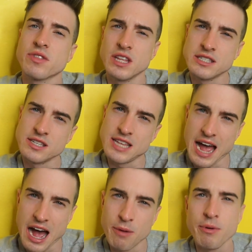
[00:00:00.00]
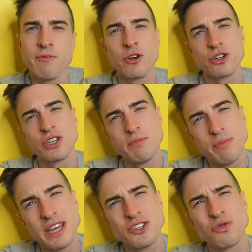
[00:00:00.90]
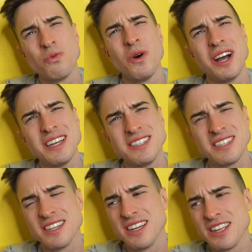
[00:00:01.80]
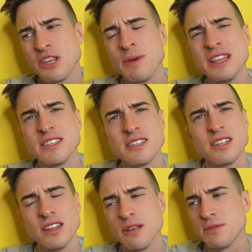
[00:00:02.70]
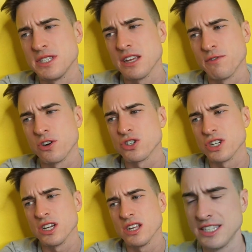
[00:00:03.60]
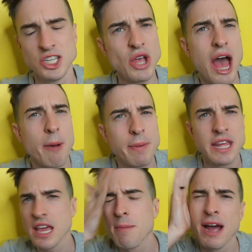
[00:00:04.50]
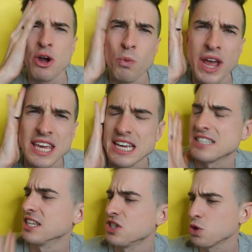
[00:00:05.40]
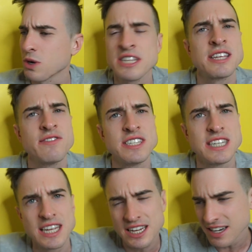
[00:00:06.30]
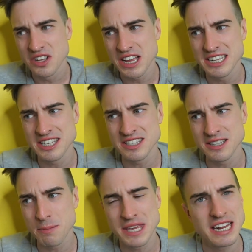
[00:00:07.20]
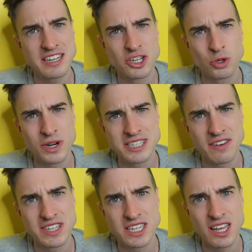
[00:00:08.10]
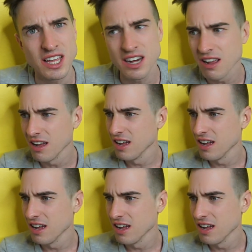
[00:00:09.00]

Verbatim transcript: This is the album version, bitch. What? You mean this is the lip sync version? Is this happening? Am I awake? Is this 2017? Is this the beginning to 2017?